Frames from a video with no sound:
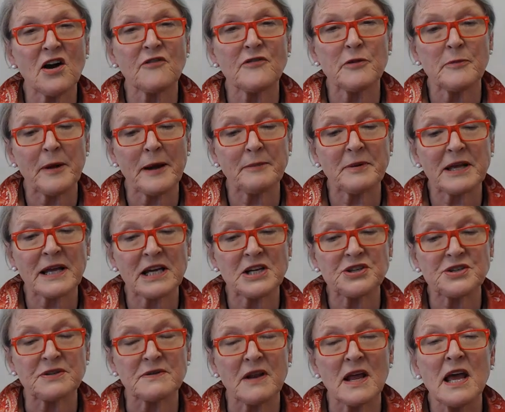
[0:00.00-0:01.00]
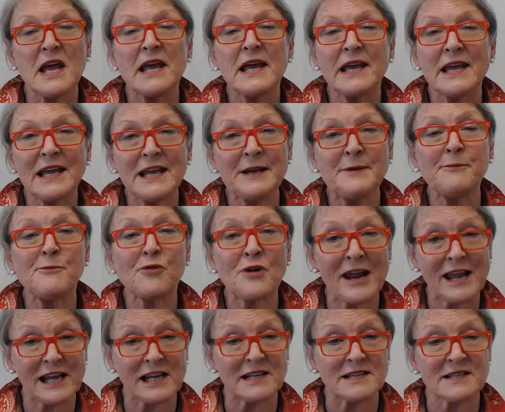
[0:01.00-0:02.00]
of the publication in
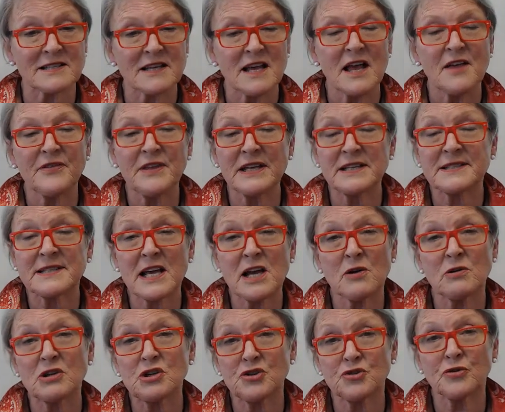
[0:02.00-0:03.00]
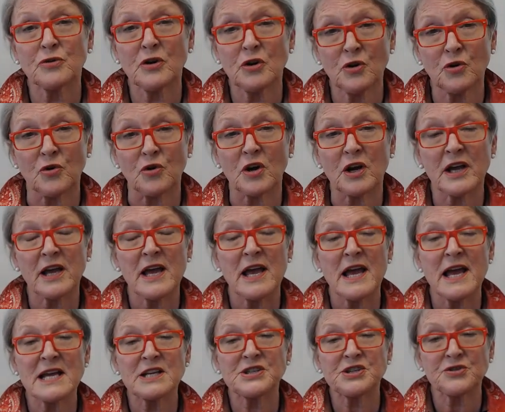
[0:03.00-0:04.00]
brackets. That's how it should look
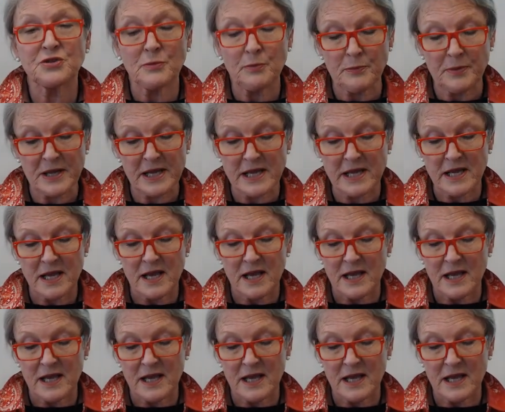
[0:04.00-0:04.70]
and should be